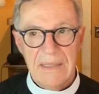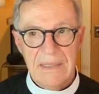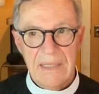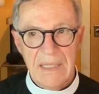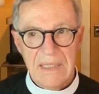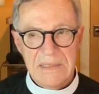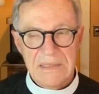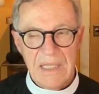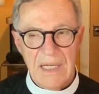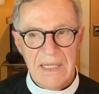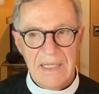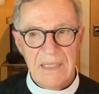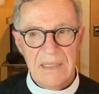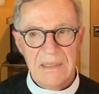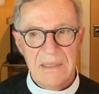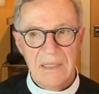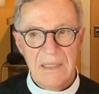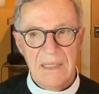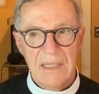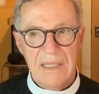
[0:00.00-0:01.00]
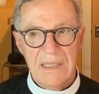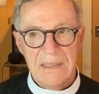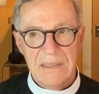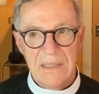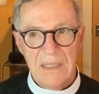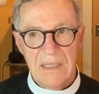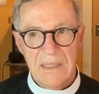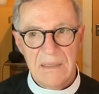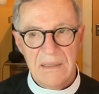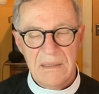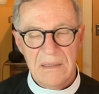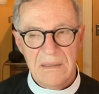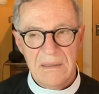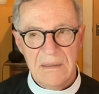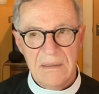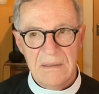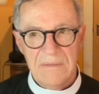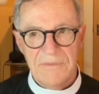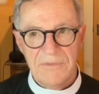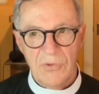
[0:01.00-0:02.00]
Yes, I had I had done
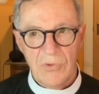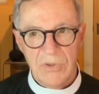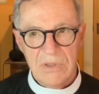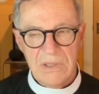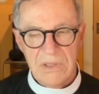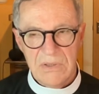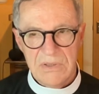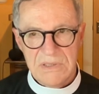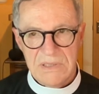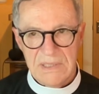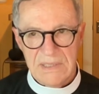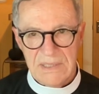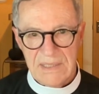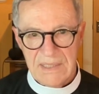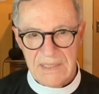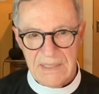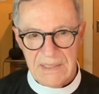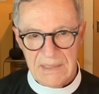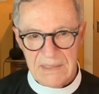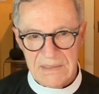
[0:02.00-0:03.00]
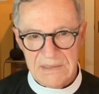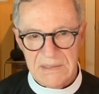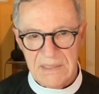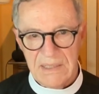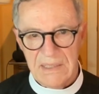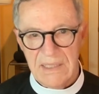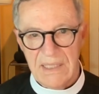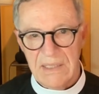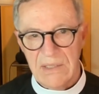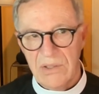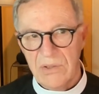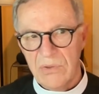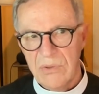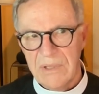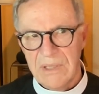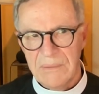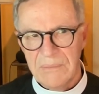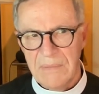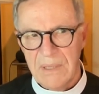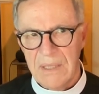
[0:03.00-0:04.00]
four years at King's, and I knew
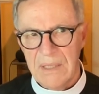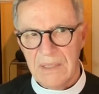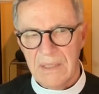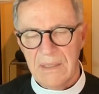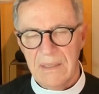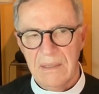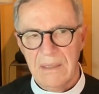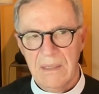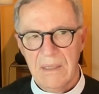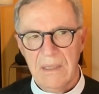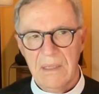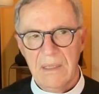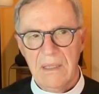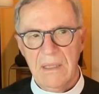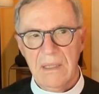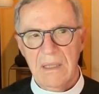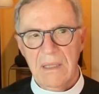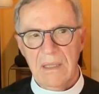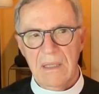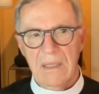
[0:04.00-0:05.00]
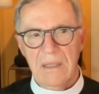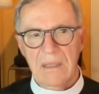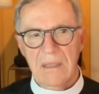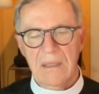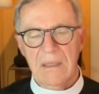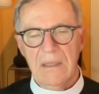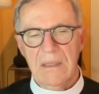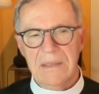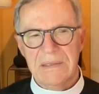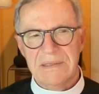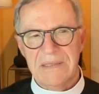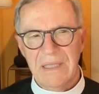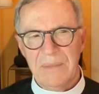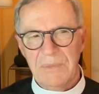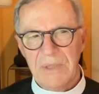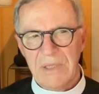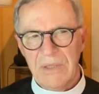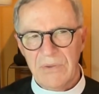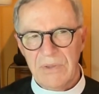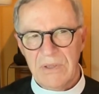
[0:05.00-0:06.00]
that my
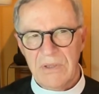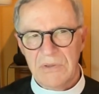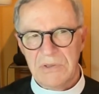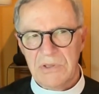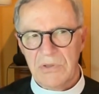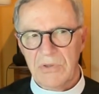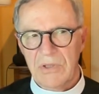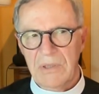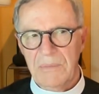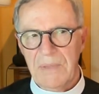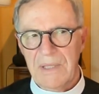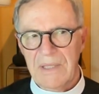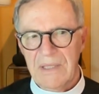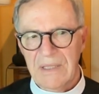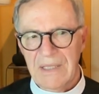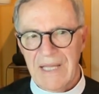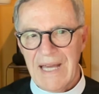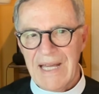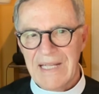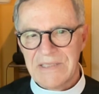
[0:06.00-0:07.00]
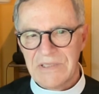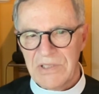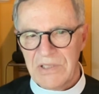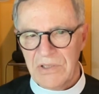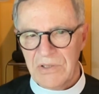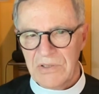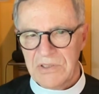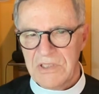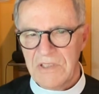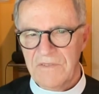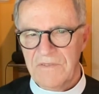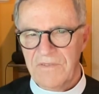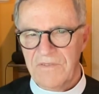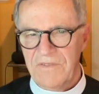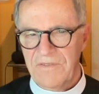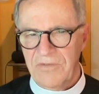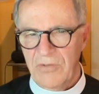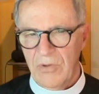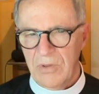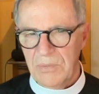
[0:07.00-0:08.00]
seminary years are going to be the last years of
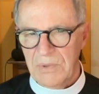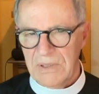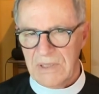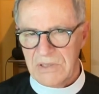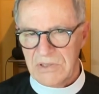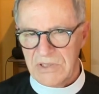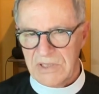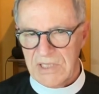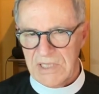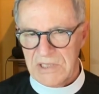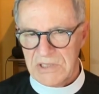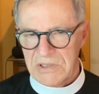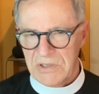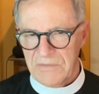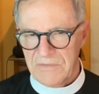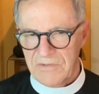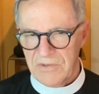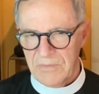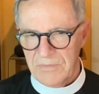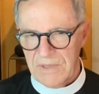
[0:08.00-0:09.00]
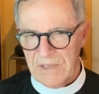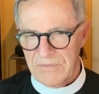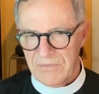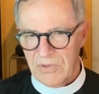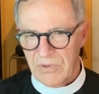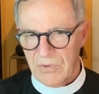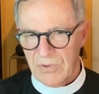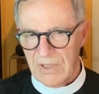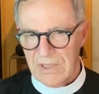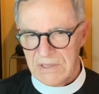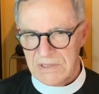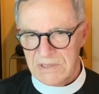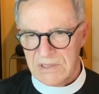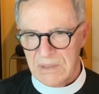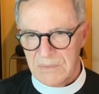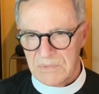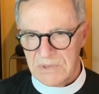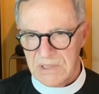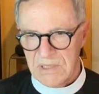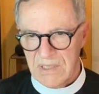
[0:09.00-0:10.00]
formal education for me for quite
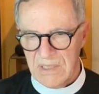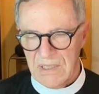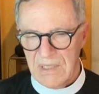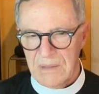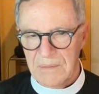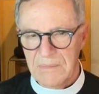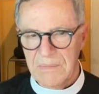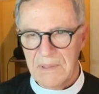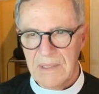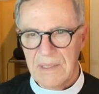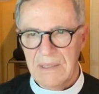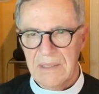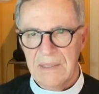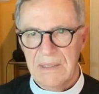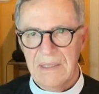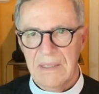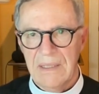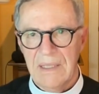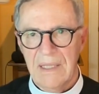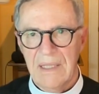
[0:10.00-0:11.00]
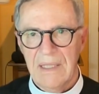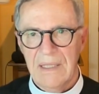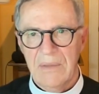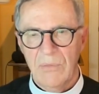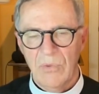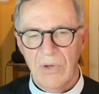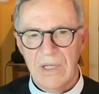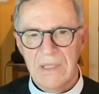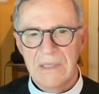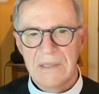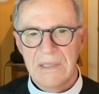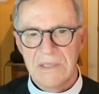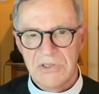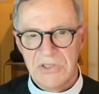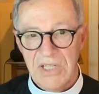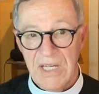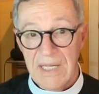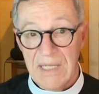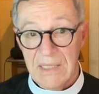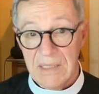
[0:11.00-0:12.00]
some time, and I wanted a
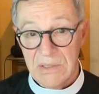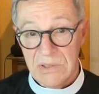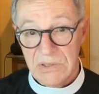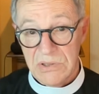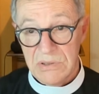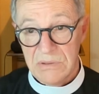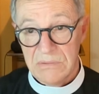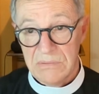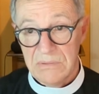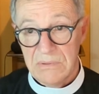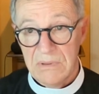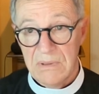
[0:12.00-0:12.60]
change.